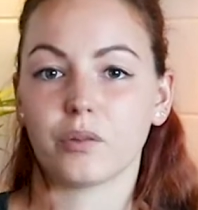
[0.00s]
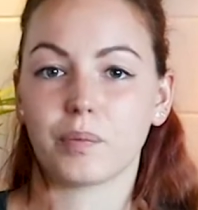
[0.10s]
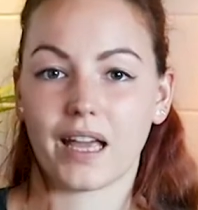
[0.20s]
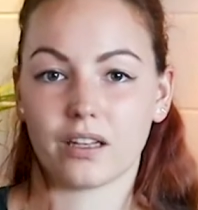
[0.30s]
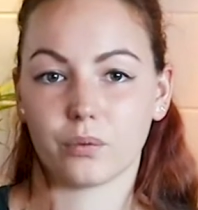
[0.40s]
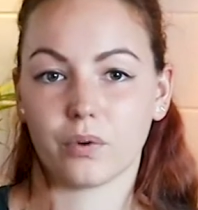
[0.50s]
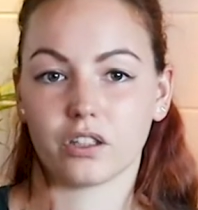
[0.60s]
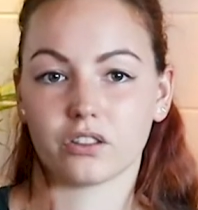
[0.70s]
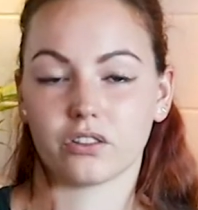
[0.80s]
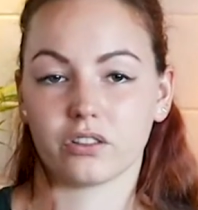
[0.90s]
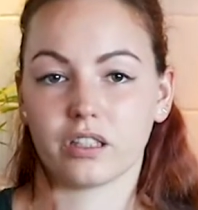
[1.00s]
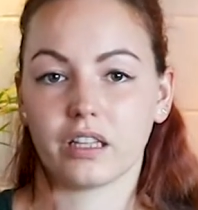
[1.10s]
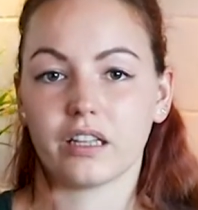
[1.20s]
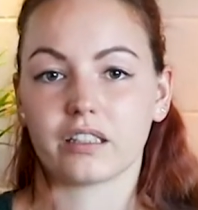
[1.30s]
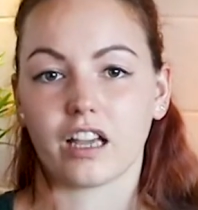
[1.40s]
the bad water.
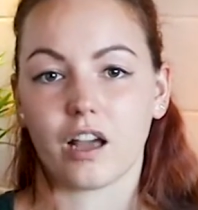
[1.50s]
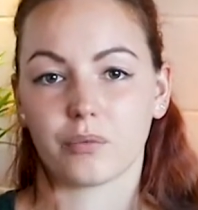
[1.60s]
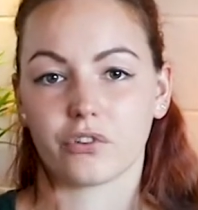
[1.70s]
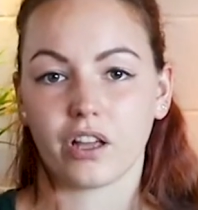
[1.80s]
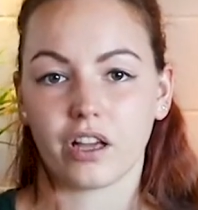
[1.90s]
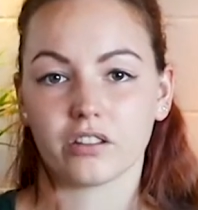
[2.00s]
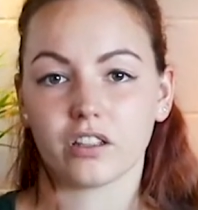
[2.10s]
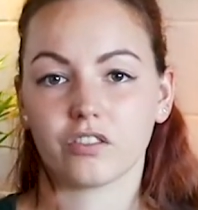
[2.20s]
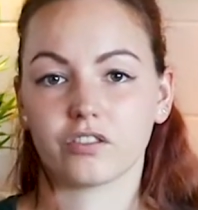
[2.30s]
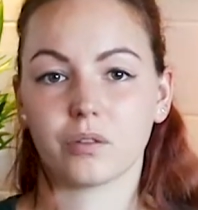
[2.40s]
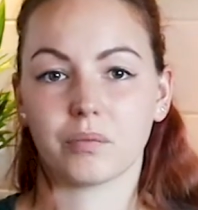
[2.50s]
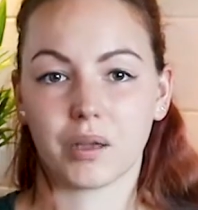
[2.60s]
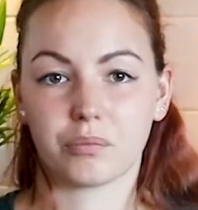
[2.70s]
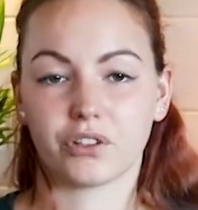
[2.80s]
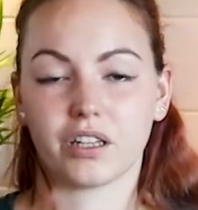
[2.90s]
It comes out of the
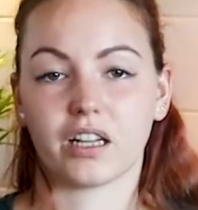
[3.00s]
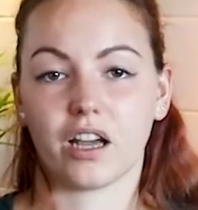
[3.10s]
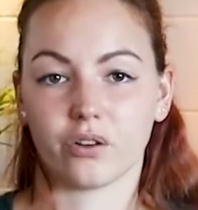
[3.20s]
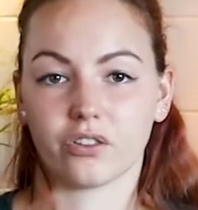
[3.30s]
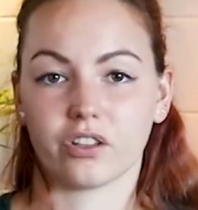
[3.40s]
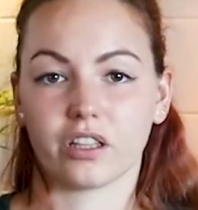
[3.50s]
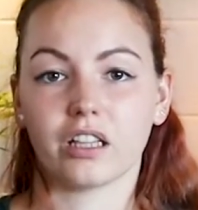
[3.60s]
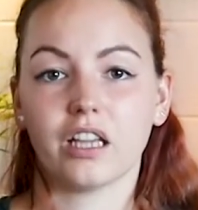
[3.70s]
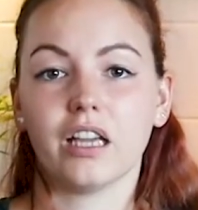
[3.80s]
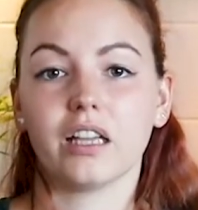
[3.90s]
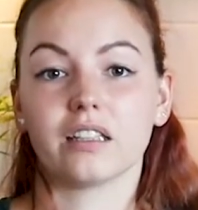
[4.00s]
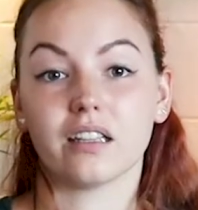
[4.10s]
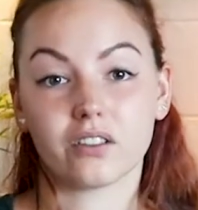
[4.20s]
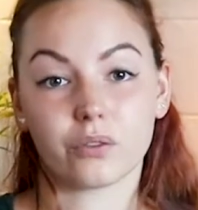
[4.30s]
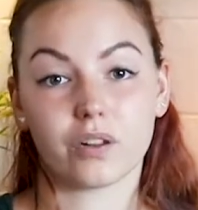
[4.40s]
membrane housing.
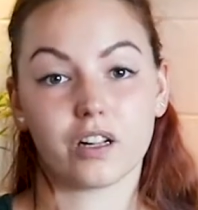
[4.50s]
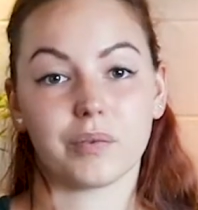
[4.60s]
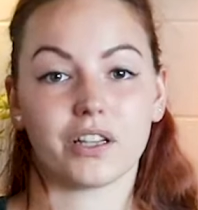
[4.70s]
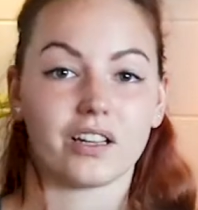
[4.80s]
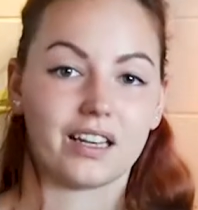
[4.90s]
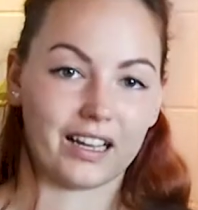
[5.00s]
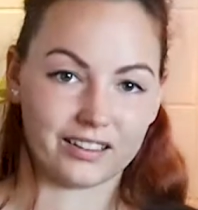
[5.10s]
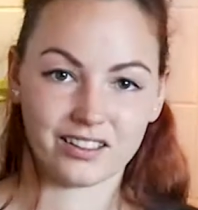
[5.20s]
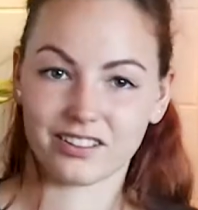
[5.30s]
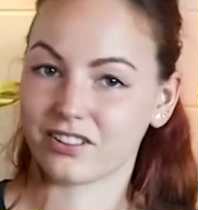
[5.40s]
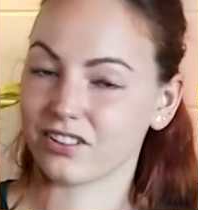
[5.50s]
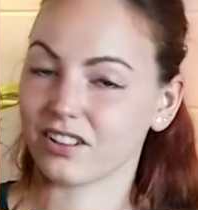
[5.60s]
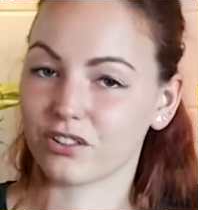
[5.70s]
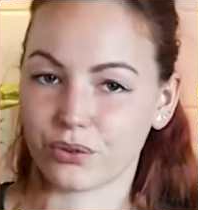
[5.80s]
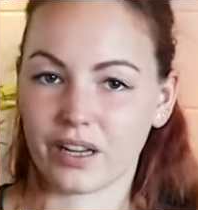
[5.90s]
This will be connected to
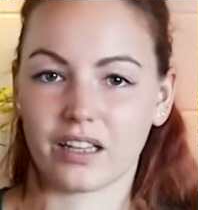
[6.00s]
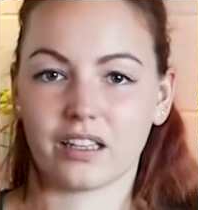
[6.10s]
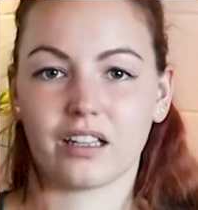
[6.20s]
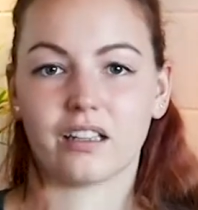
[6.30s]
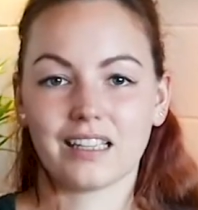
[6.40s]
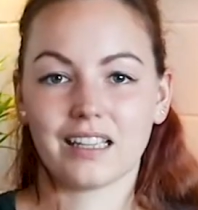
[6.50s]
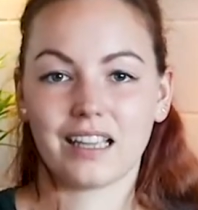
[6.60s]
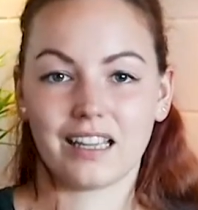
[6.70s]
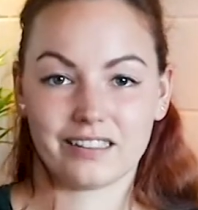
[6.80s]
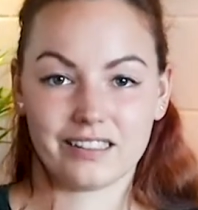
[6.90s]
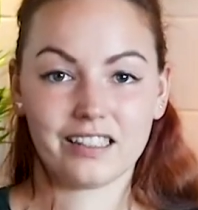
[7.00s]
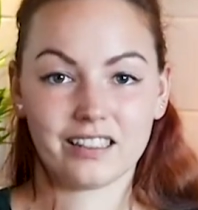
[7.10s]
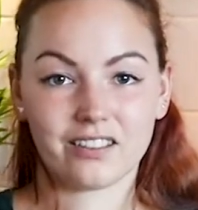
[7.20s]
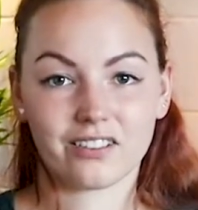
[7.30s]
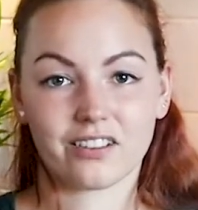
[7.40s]
the drain. At
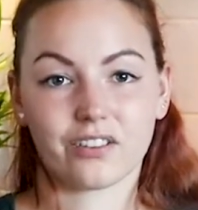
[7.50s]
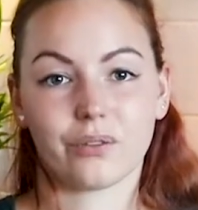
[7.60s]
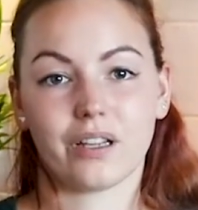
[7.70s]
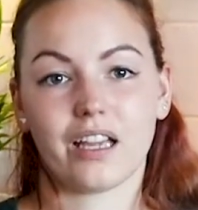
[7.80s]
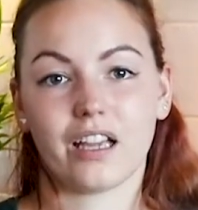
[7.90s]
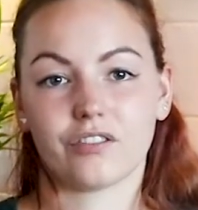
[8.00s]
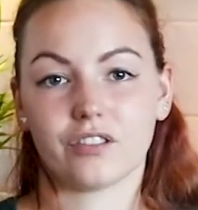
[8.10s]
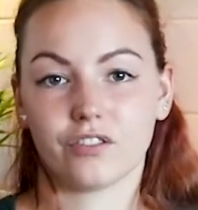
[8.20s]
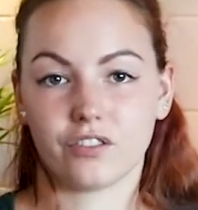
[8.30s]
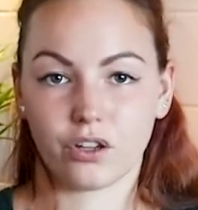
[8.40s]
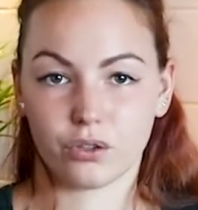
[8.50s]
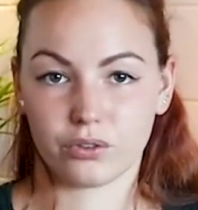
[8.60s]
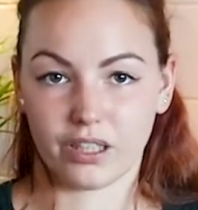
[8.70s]
least we have the flow